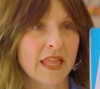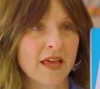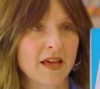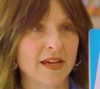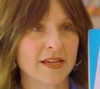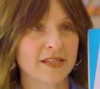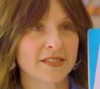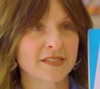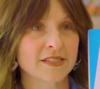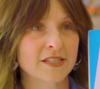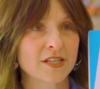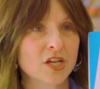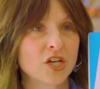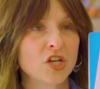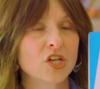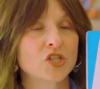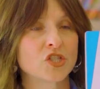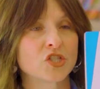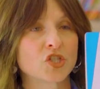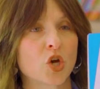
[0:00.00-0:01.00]
lines.
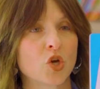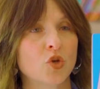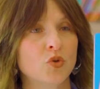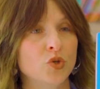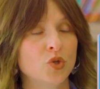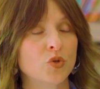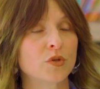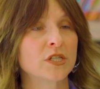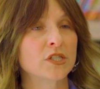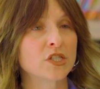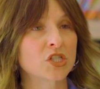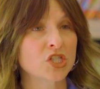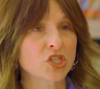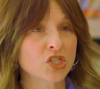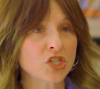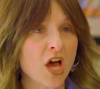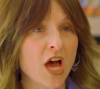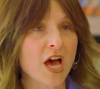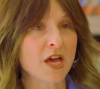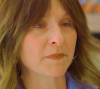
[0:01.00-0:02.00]
So you can
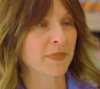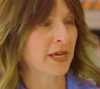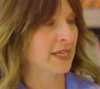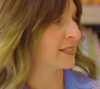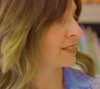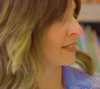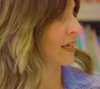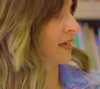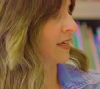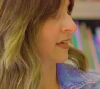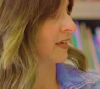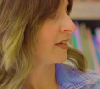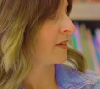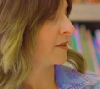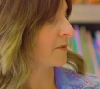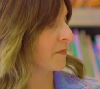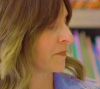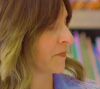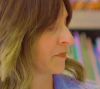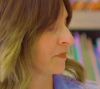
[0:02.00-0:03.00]
start by
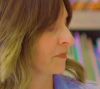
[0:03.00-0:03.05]
saying,